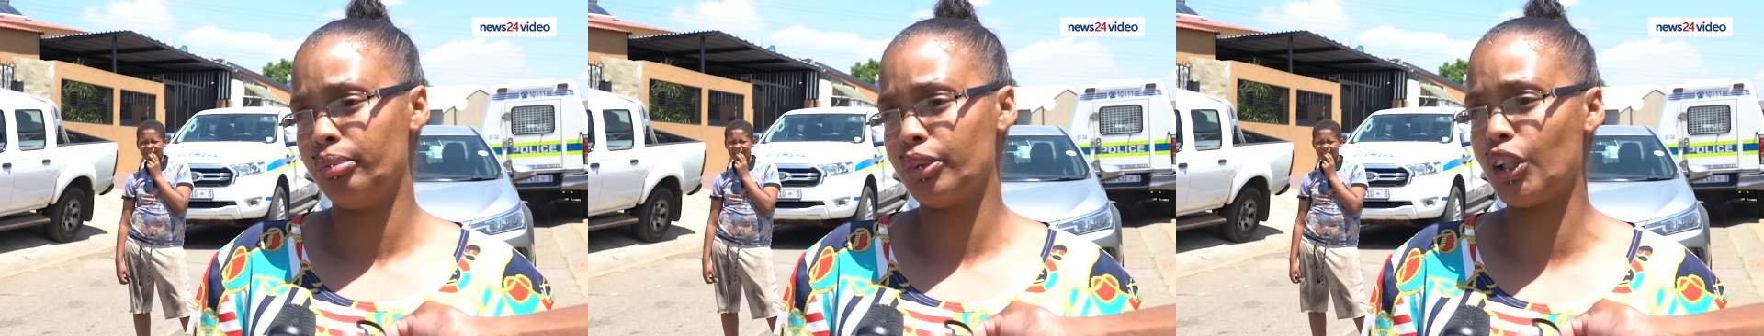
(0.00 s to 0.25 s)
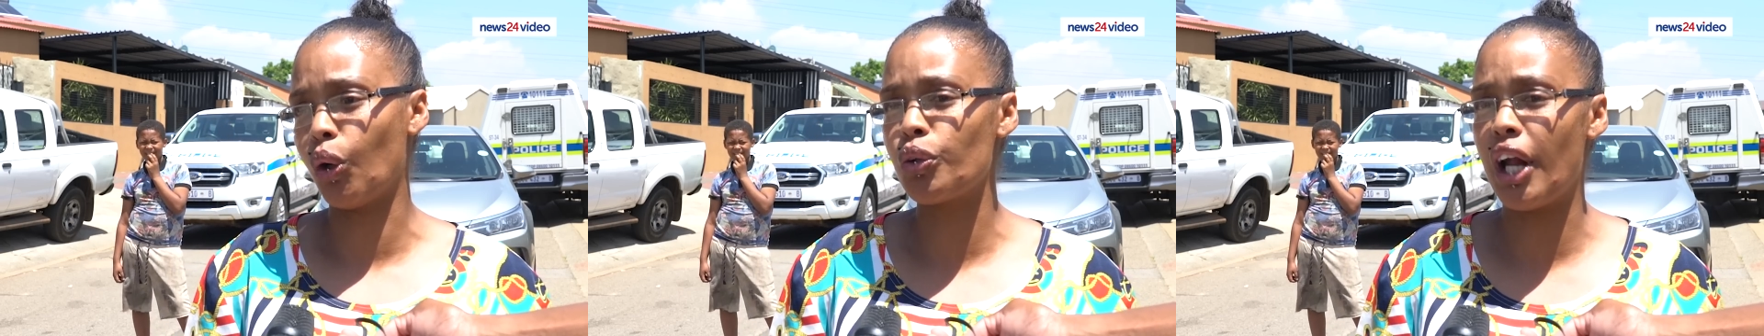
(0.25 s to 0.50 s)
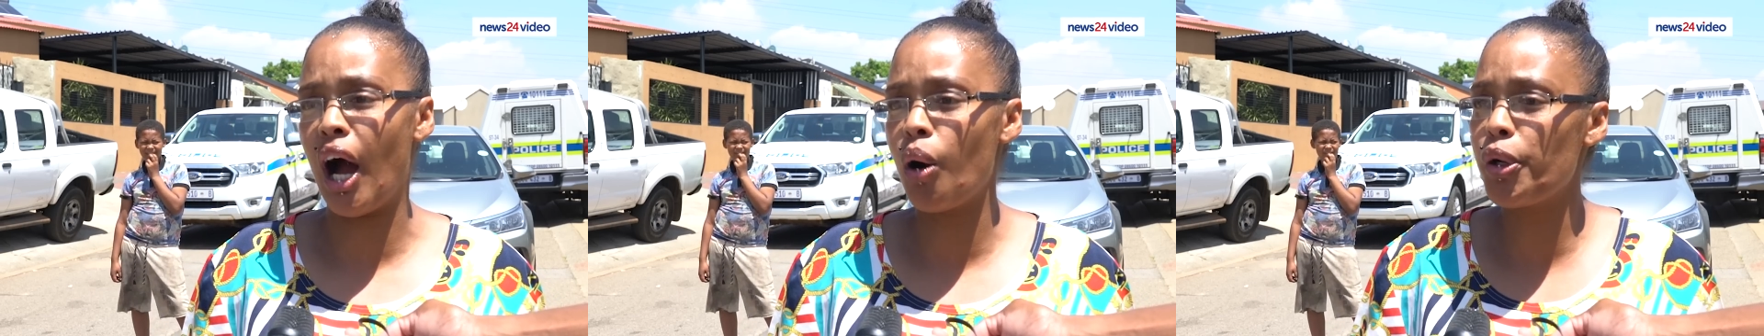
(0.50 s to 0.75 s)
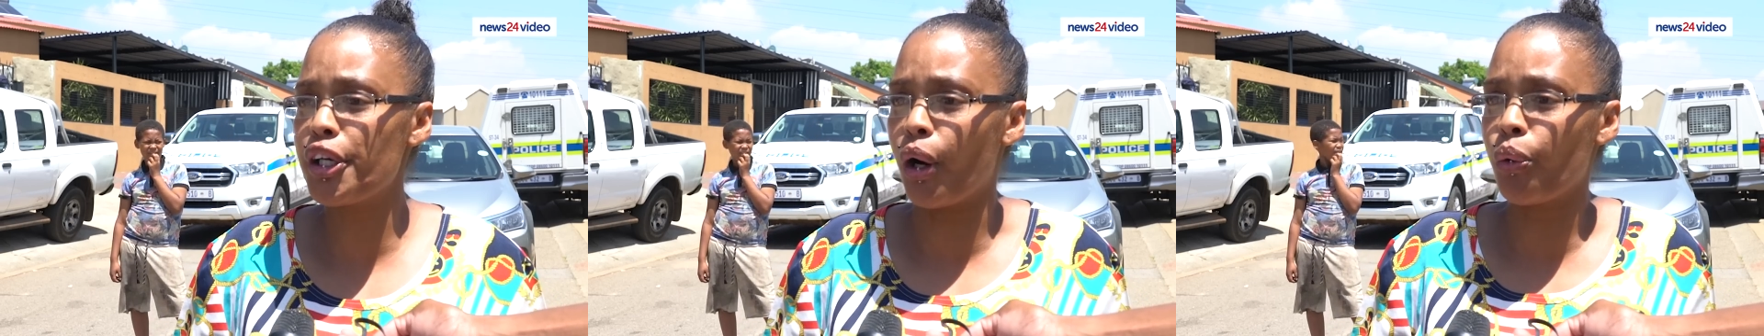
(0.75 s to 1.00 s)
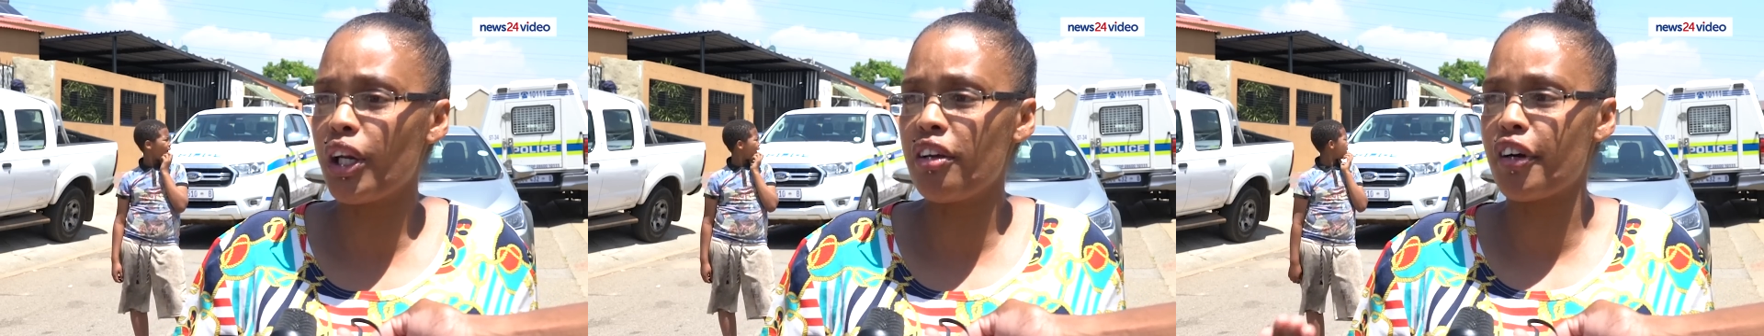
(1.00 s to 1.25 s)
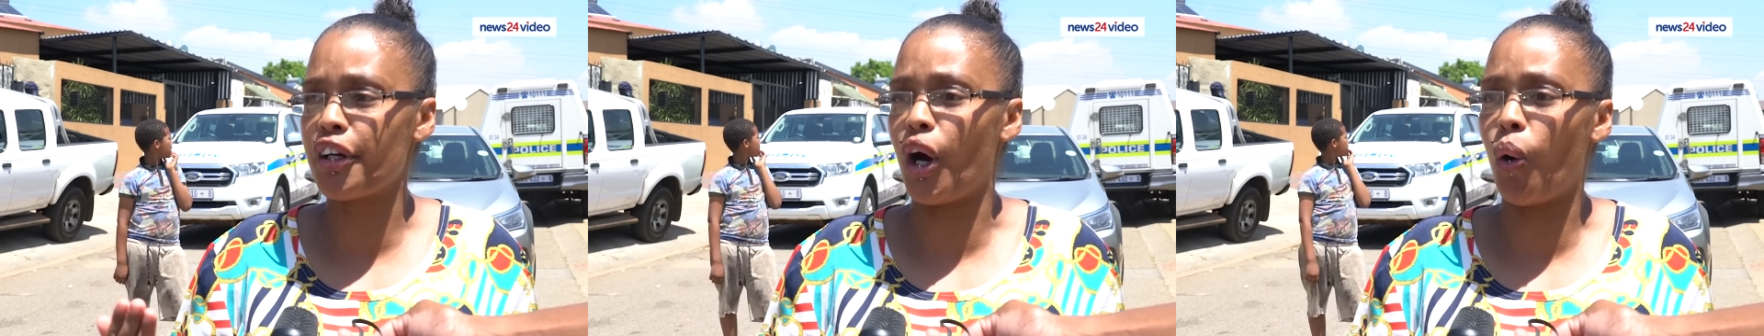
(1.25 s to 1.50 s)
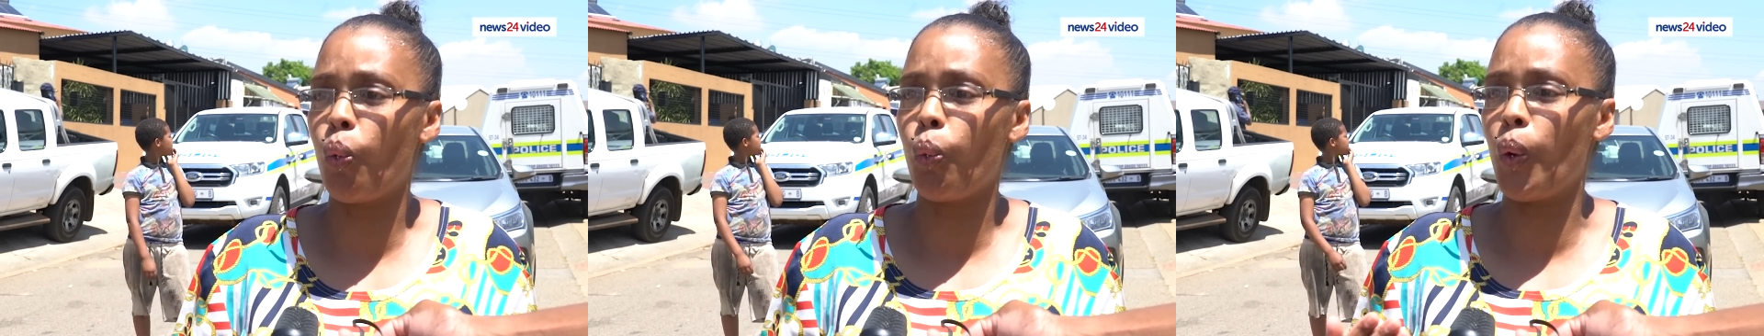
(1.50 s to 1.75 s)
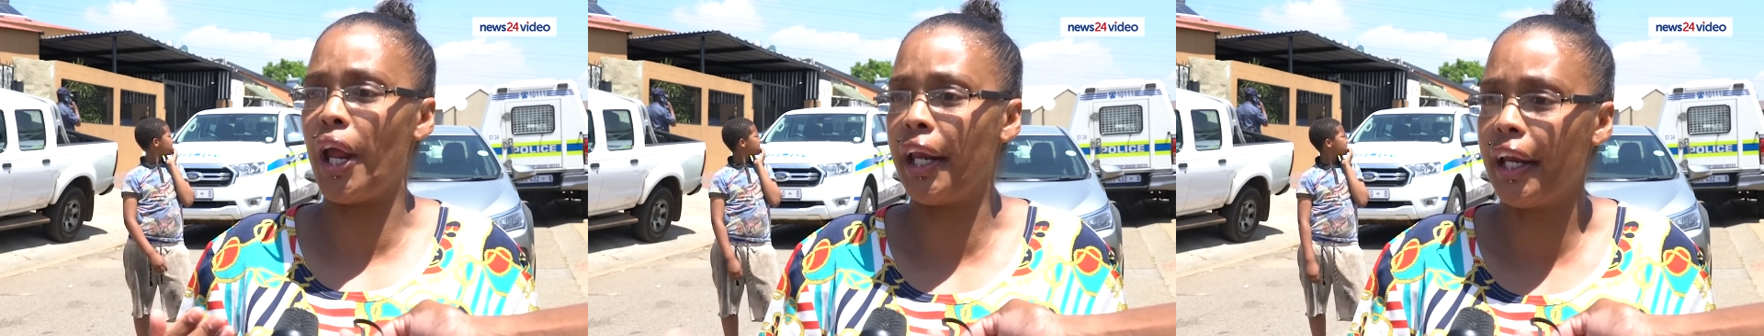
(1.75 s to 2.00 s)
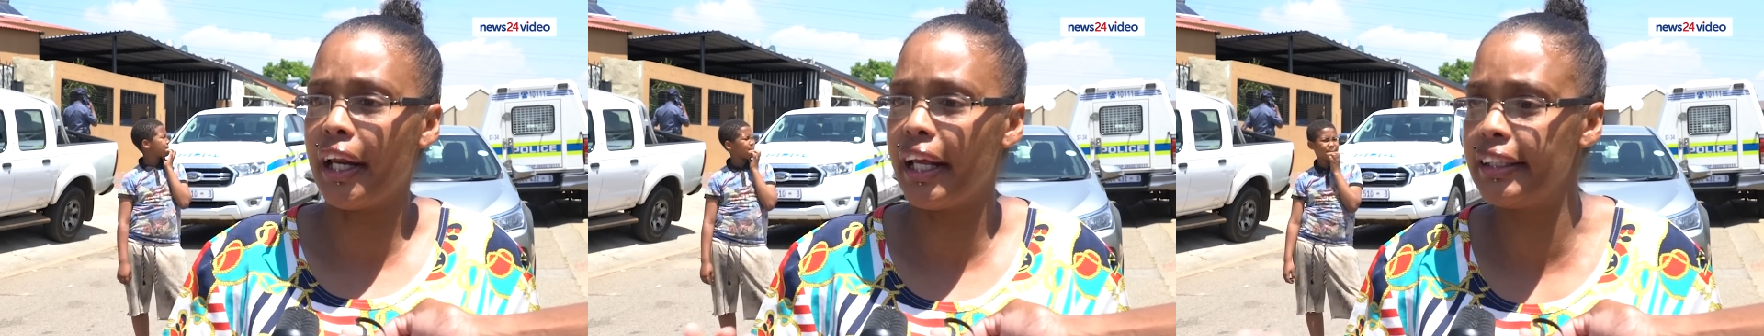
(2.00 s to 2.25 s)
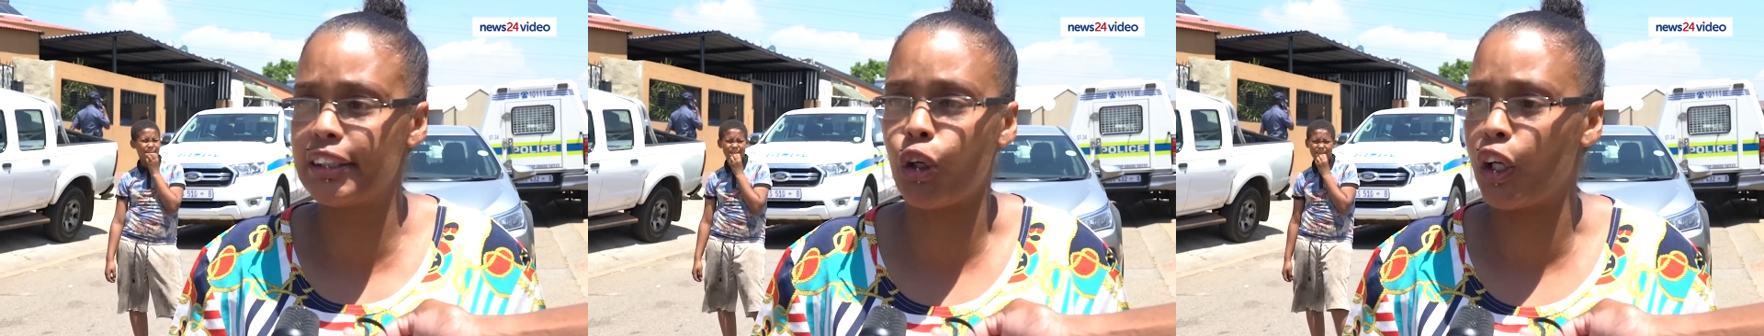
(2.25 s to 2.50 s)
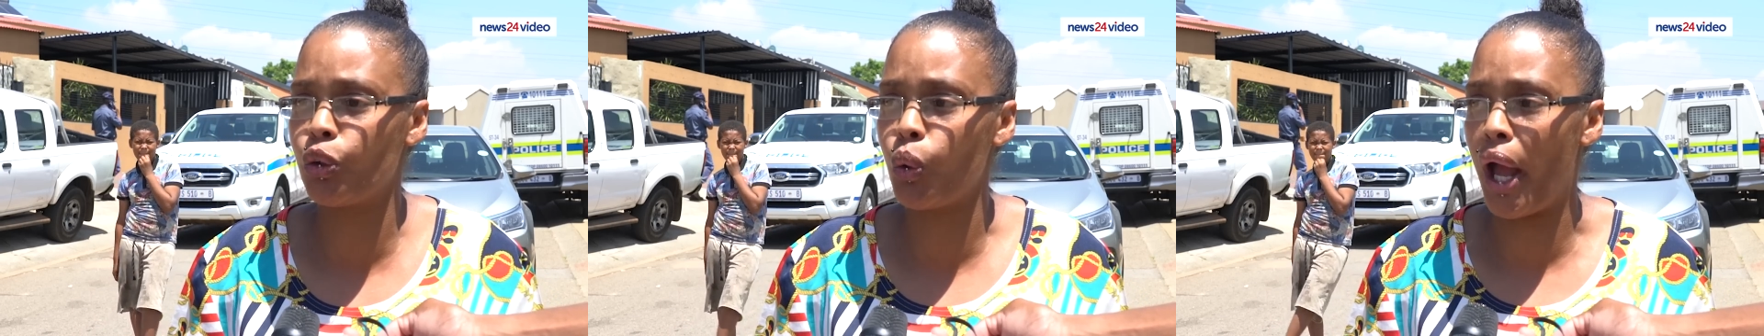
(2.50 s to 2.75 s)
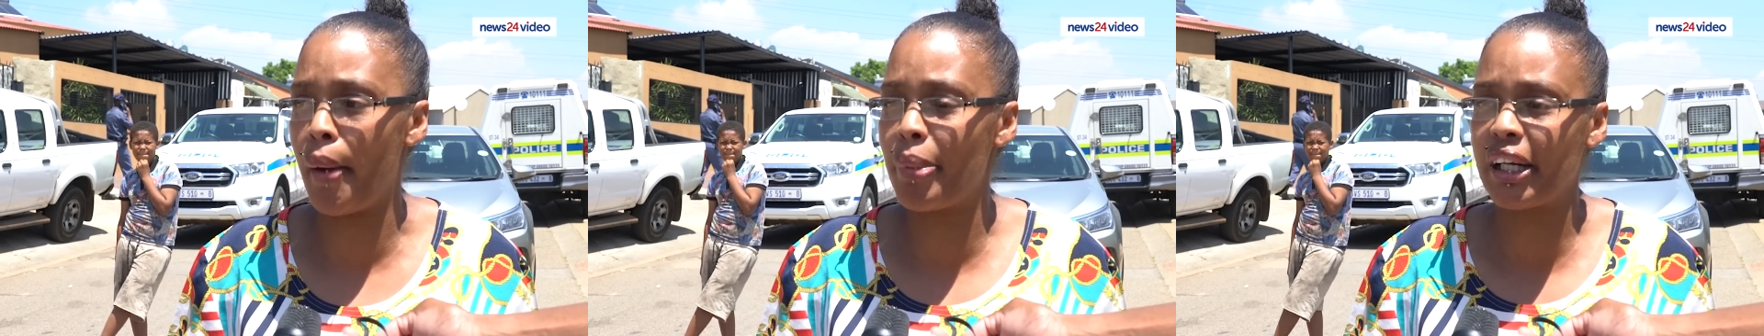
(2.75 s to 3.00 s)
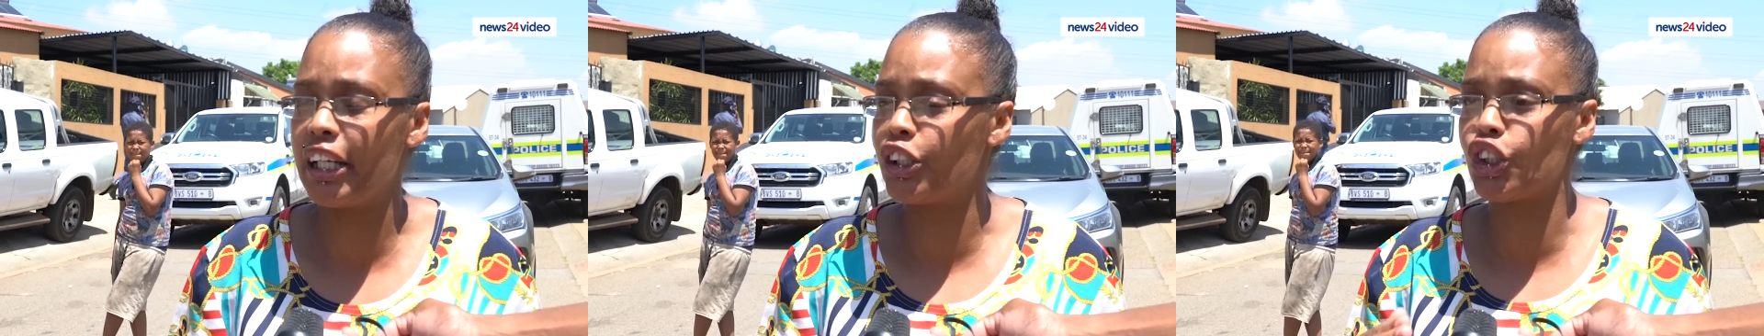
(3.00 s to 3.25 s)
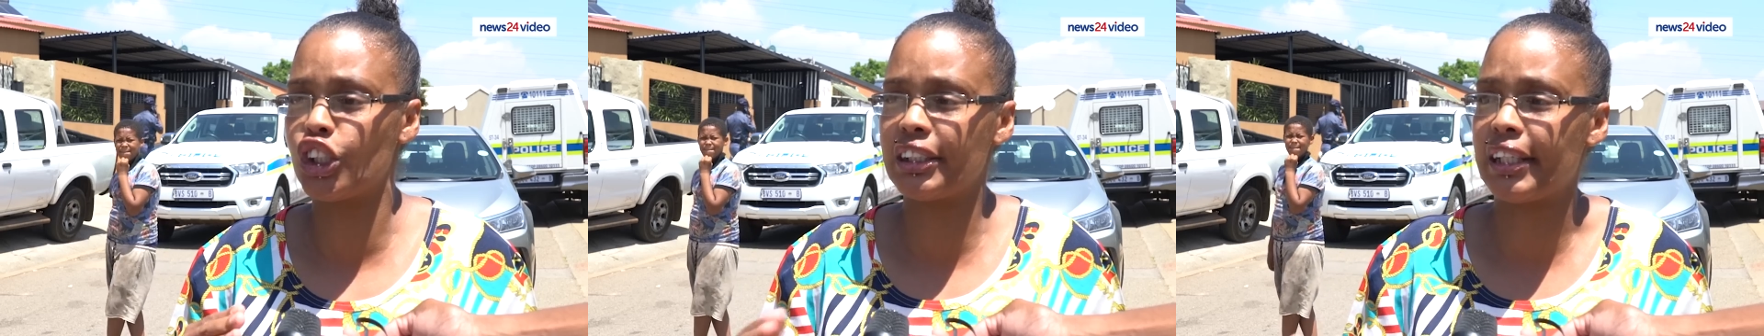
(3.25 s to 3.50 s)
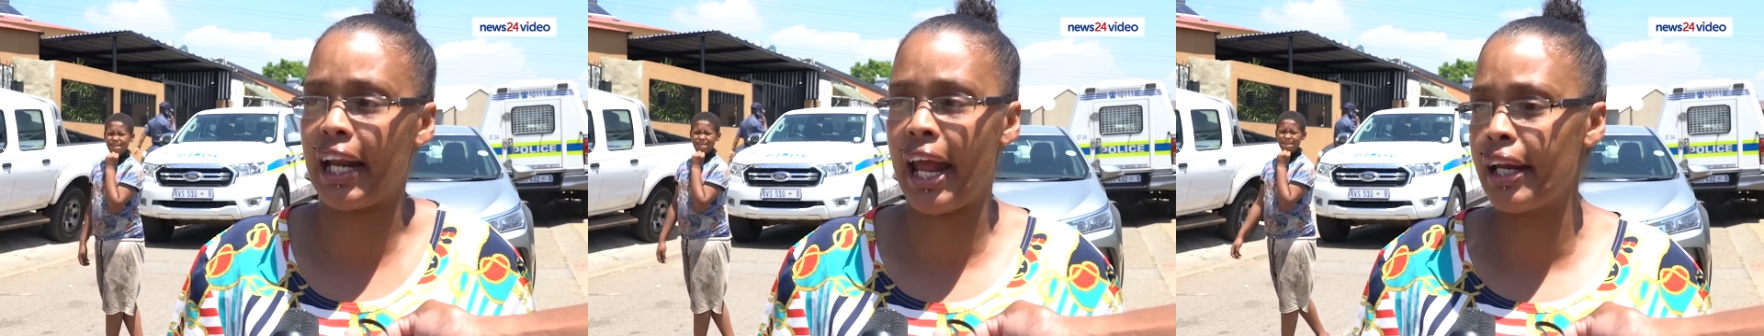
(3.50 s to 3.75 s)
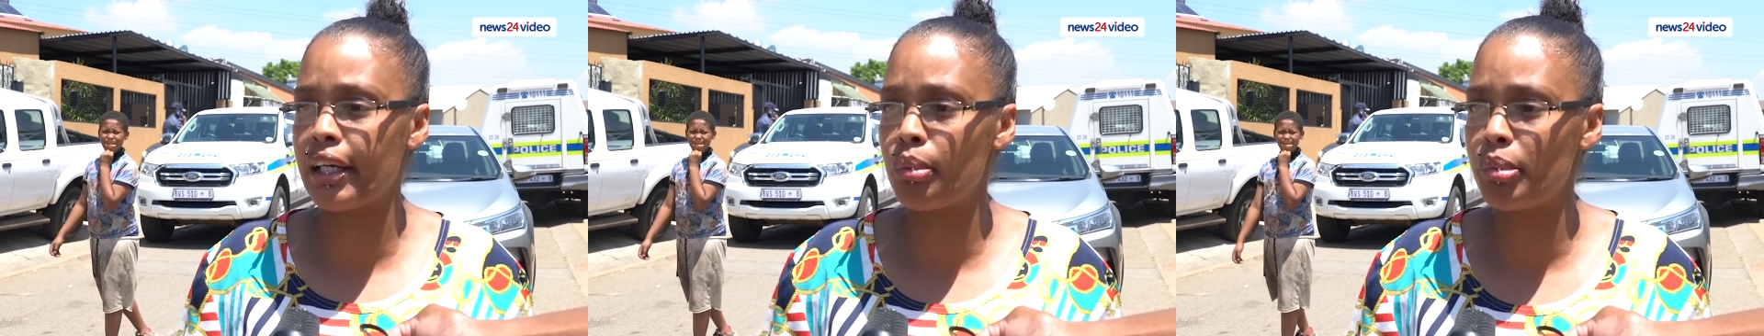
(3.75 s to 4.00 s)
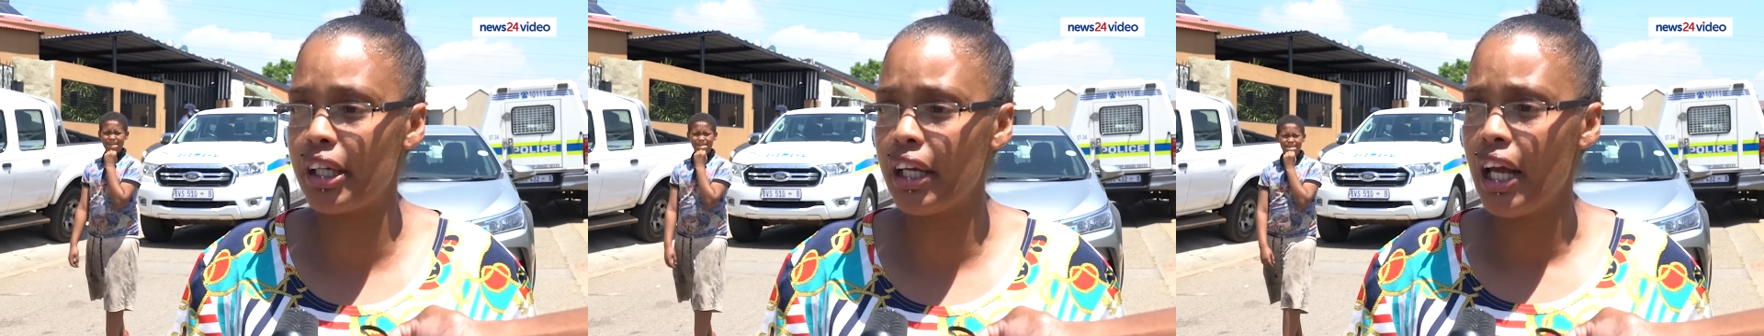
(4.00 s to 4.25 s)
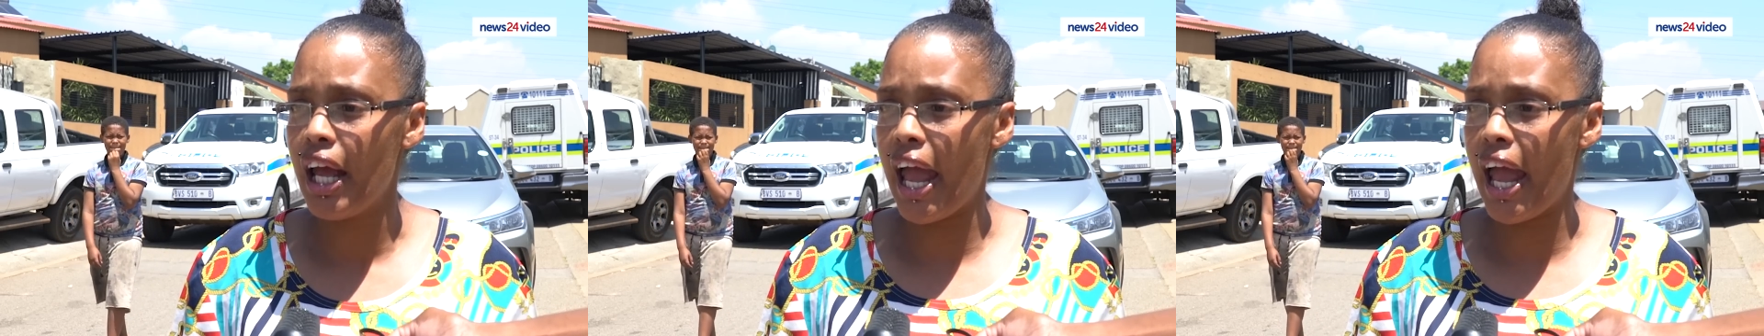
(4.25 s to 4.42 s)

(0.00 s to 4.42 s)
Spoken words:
So now we don't even know when it's going to happen. It's just randomly.